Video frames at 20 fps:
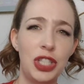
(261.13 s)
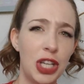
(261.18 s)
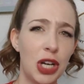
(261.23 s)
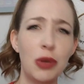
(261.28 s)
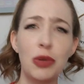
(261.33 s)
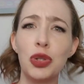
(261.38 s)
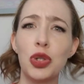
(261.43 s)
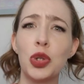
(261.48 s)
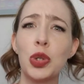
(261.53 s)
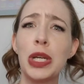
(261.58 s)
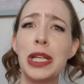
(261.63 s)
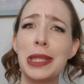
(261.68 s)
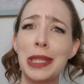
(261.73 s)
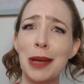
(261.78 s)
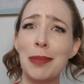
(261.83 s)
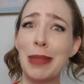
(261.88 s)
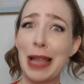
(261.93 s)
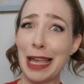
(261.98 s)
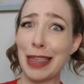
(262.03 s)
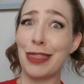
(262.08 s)
don't treat
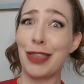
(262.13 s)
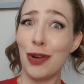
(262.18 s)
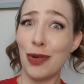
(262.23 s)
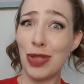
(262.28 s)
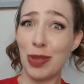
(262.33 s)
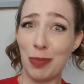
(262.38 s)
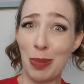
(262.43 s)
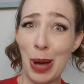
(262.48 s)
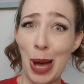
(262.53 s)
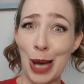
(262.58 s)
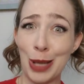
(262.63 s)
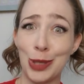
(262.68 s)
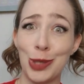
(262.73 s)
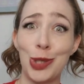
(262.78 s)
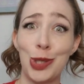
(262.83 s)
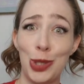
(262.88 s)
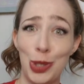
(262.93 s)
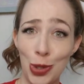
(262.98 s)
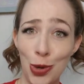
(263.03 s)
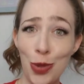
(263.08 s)
them like they're the
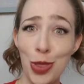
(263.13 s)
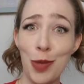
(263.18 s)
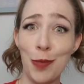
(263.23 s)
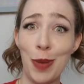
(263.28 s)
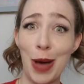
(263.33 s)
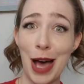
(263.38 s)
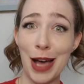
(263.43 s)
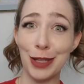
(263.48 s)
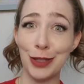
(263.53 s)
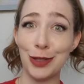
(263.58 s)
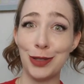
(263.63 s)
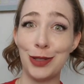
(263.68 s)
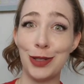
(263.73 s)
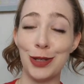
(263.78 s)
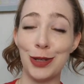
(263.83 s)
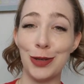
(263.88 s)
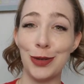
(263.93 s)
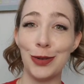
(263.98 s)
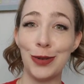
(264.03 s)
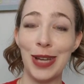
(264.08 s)
boss. You're the boss
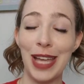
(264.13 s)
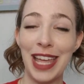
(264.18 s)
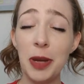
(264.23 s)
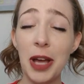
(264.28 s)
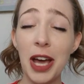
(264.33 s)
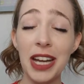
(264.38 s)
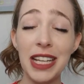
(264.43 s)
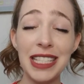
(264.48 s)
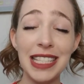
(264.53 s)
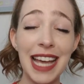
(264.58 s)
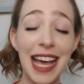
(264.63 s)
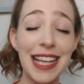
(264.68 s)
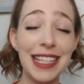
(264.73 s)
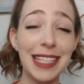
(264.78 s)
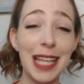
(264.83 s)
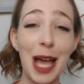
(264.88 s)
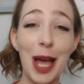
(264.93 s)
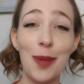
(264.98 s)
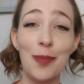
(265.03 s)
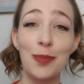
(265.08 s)
too. To be honest,
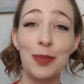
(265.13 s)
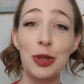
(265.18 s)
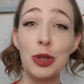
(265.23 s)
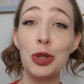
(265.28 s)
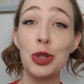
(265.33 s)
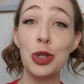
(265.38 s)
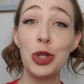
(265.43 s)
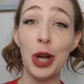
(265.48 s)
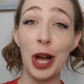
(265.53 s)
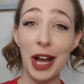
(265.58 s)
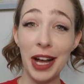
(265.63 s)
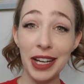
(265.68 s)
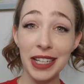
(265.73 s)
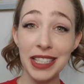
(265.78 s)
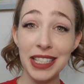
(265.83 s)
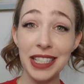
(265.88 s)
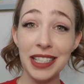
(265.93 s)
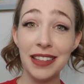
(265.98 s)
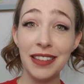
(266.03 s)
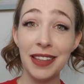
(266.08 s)
guys, I'm
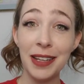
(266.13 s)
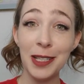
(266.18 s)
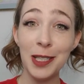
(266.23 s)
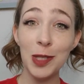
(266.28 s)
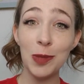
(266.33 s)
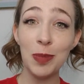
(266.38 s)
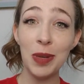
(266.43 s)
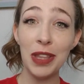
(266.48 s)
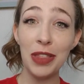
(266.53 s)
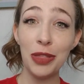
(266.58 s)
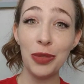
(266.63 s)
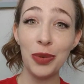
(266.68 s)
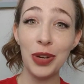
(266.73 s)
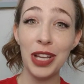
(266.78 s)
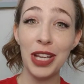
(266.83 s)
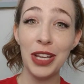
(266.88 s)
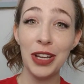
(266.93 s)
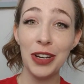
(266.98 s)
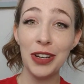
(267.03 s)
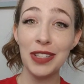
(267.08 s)
shocked that it's been
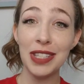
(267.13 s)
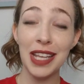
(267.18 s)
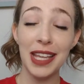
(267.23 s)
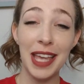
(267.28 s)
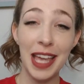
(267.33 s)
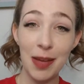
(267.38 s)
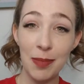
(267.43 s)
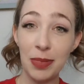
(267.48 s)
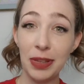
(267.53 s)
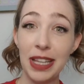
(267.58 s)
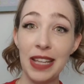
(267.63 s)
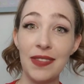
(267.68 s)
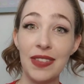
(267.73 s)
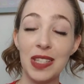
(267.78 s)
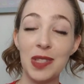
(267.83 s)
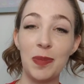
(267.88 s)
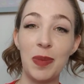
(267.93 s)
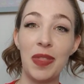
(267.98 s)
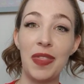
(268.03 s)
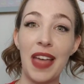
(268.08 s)
3 years. I can't believe
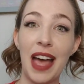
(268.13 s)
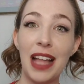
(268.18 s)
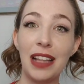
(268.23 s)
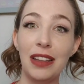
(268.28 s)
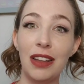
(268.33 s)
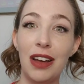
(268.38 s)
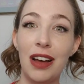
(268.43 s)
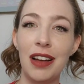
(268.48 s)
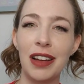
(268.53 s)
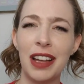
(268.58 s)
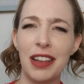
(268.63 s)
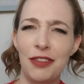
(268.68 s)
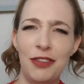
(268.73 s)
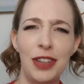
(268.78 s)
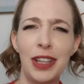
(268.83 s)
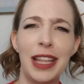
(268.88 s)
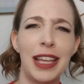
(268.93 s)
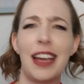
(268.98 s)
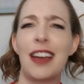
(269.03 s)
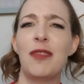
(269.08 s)
it's been that long. I
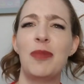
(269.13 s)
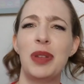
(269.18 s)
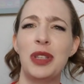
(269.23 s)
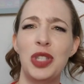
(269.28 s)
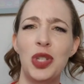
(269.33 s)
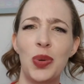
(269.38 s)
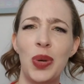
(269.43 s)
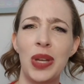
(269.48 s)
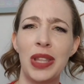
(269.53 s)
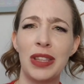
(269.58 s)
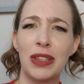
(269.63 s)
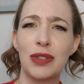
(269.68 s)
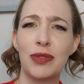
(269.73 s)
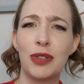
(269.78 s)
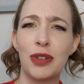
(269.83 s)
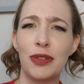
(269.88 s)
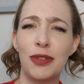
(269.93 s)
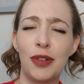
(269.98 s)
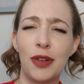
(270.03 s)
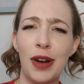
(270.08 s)
feel like I've been doing this
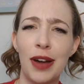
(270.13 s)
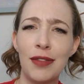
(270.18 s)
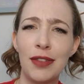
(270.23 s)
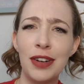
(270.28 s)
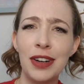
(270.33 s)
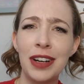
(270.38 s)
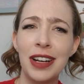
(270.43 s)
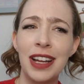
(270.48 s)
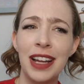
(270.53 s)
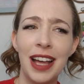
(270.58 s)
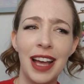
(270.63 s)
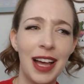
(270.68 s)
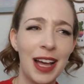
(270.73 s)
for forever.